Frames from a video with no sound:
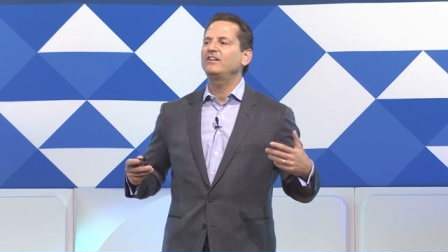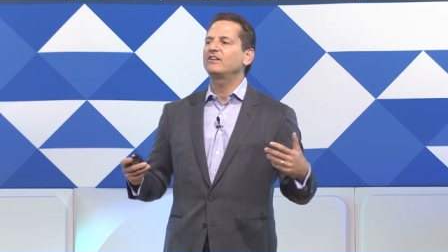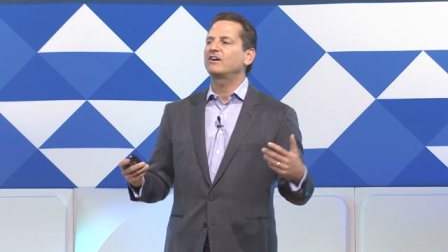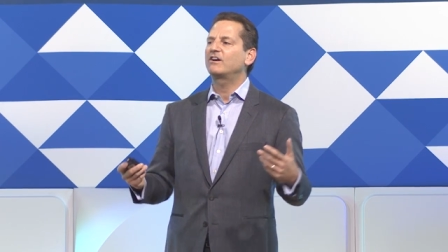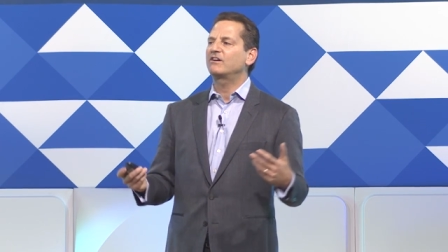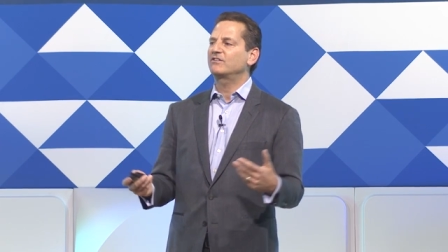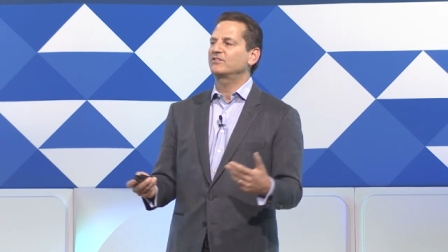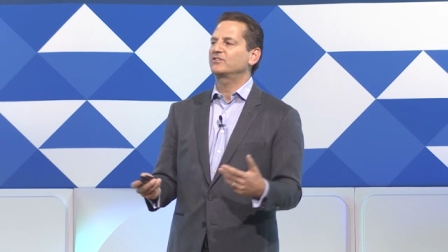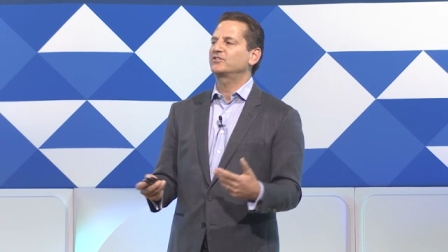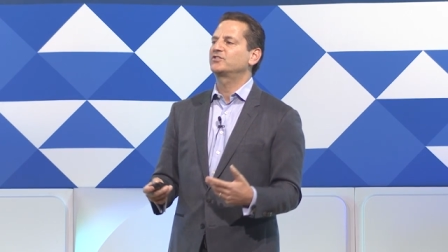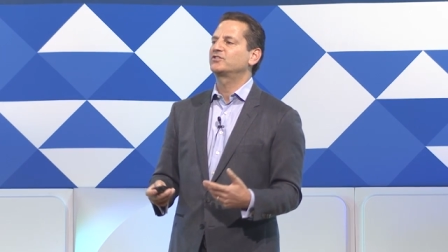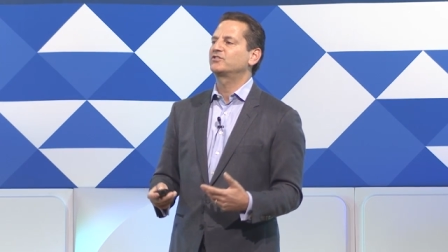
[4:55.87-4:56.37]

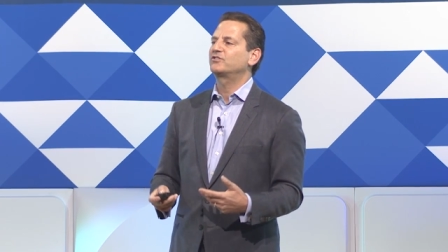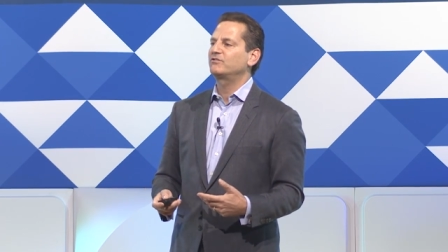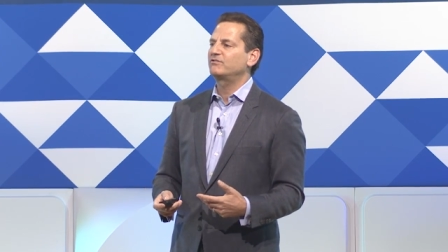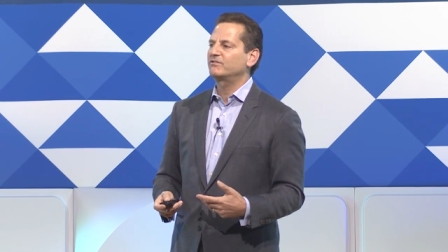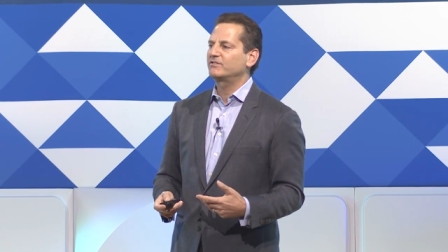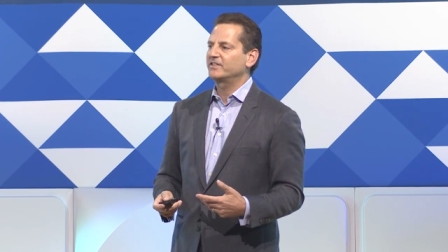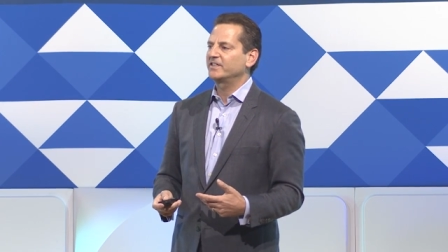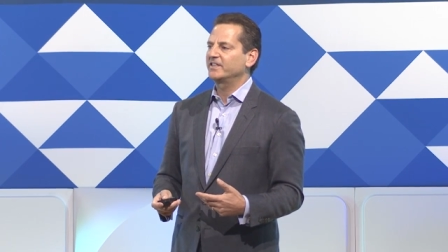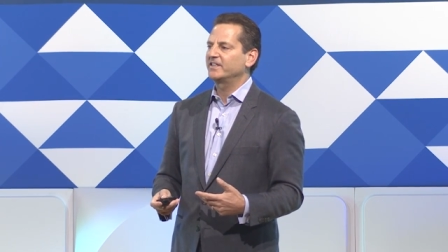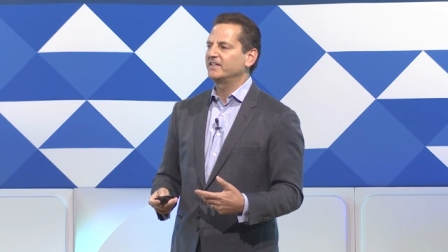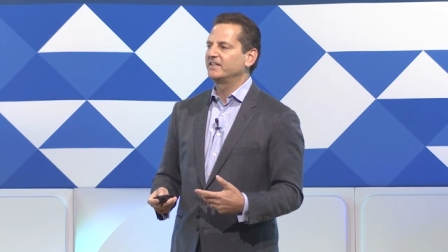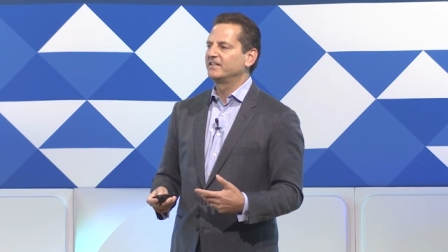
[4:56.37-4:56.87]
our
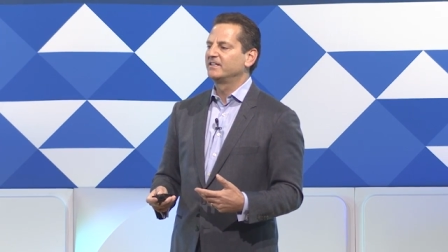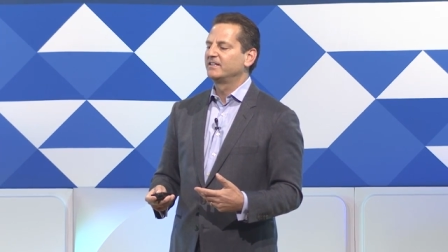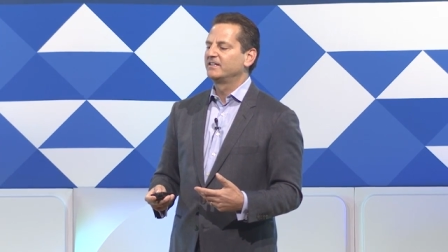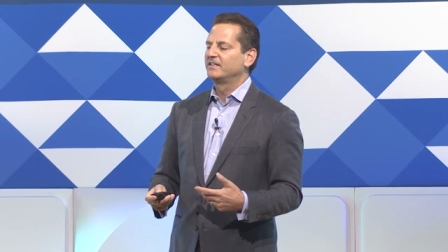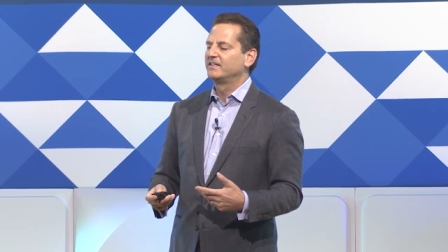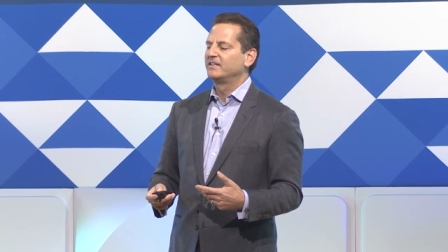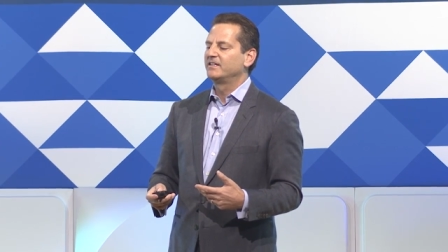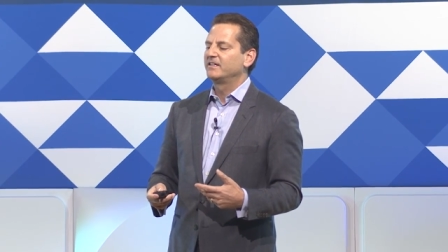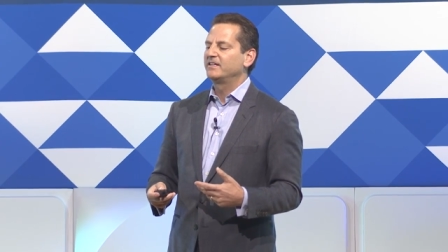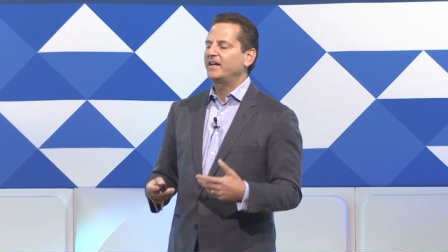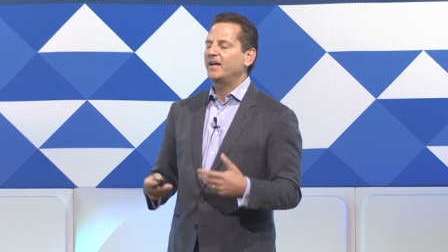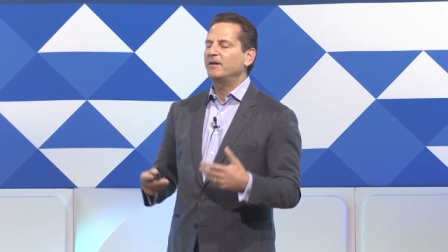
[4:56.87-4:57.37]
story
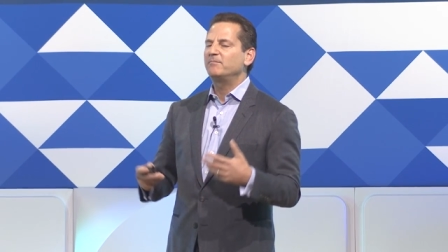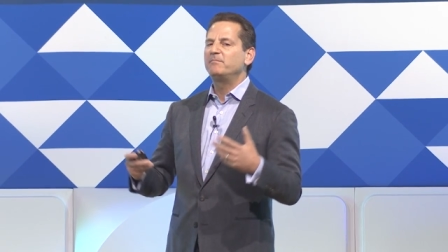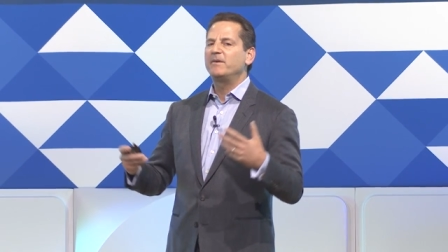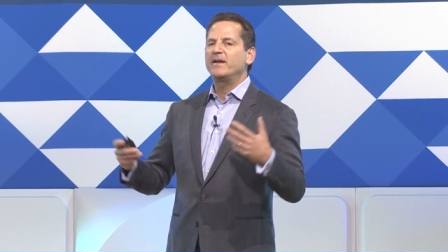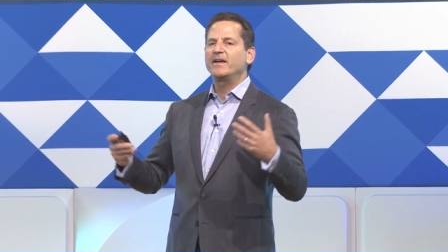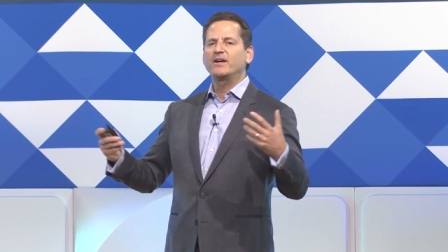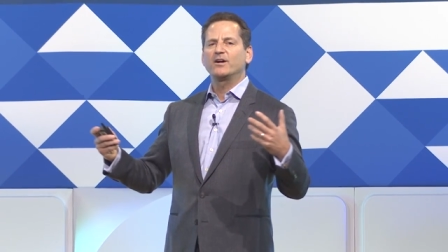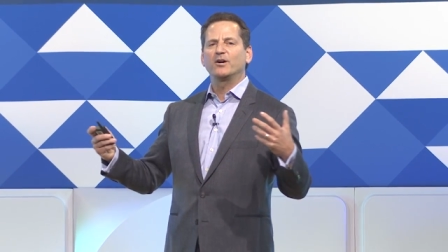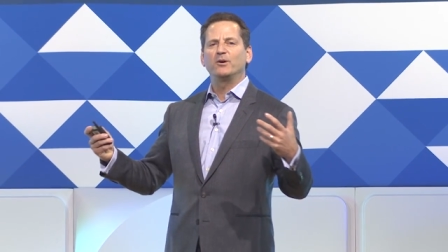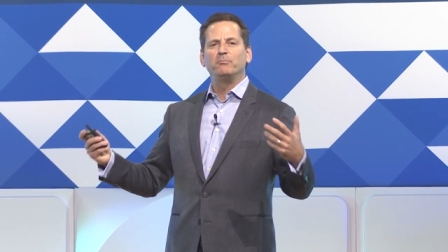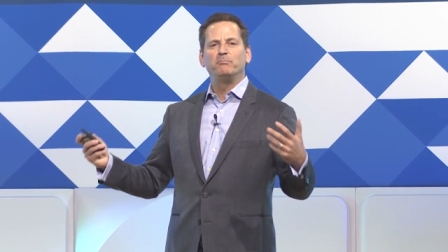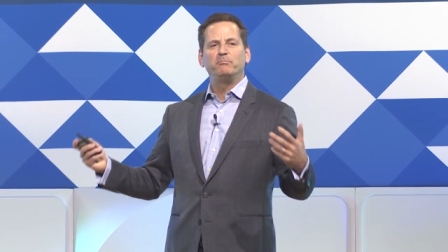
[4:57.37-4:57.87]
and
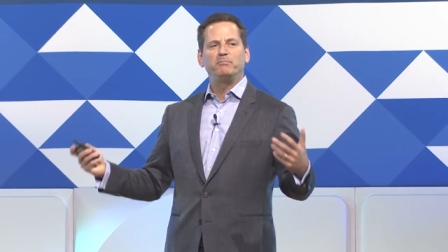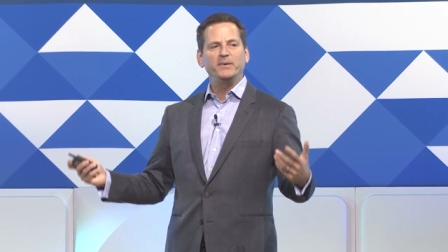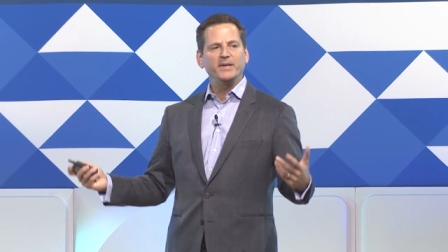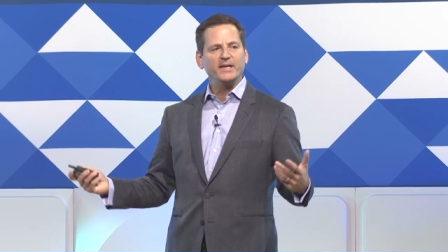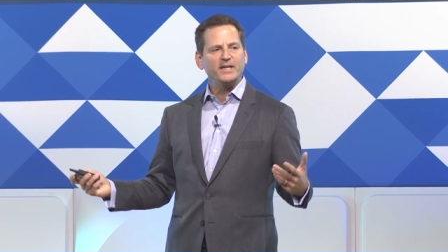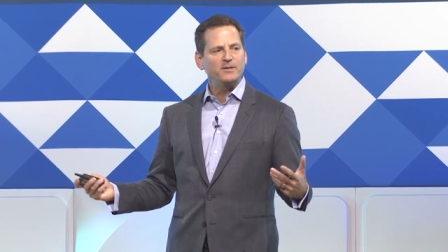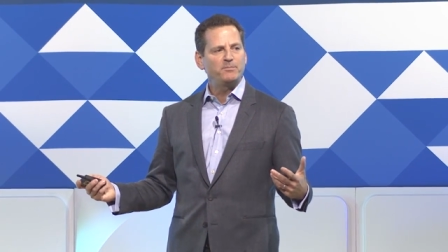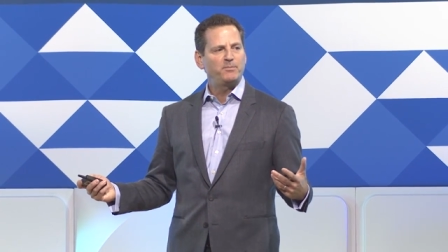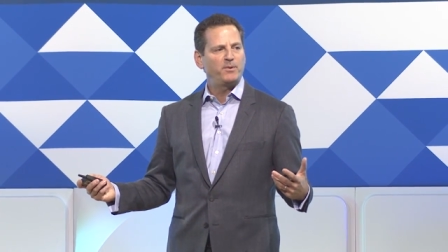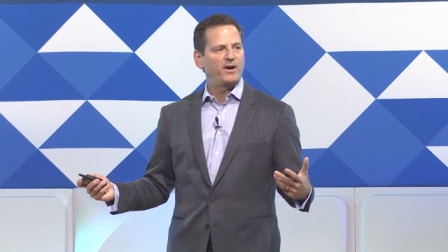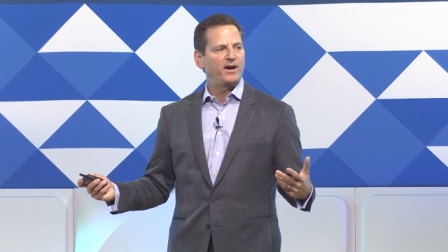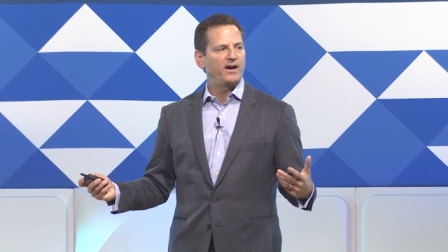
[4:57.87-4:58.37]
make a
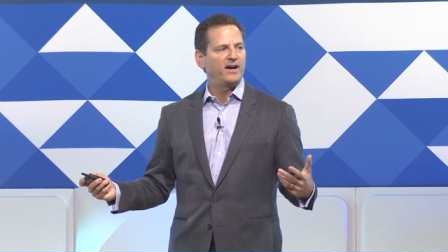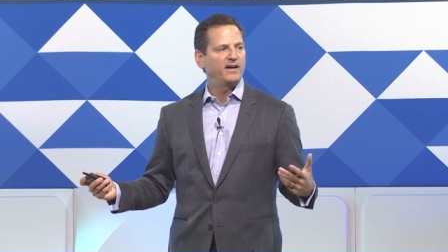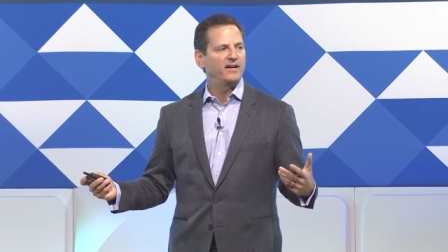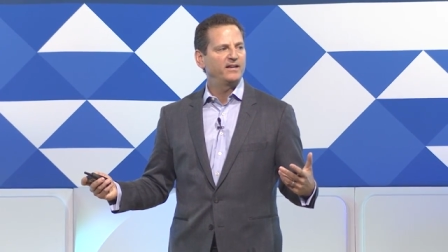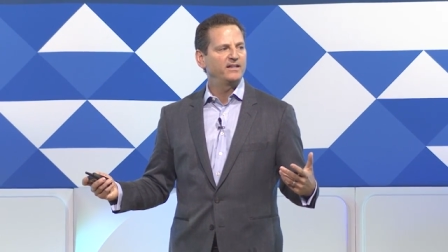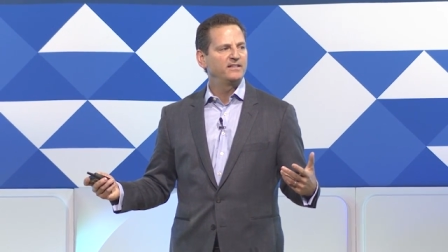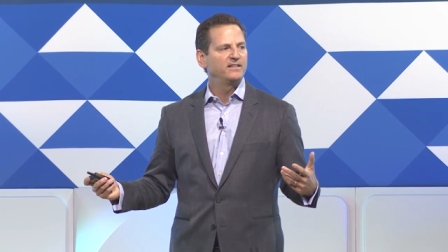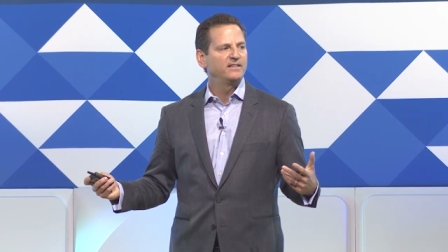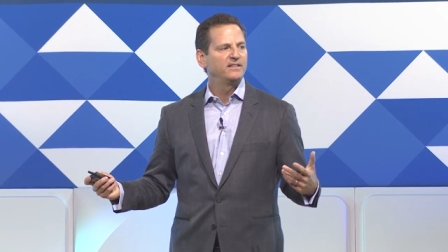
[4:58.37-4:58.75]
big pie.